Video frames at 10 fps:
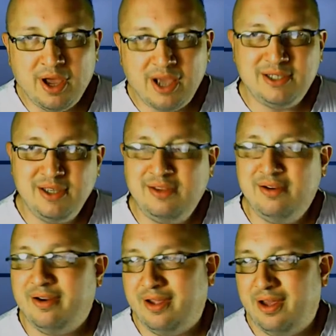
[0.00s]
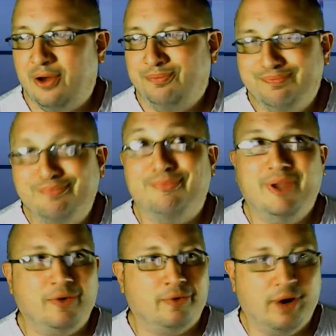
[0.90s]
I sit there and go,
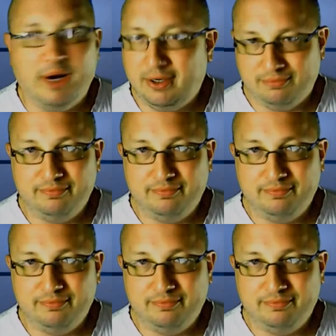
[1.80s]
"You're right.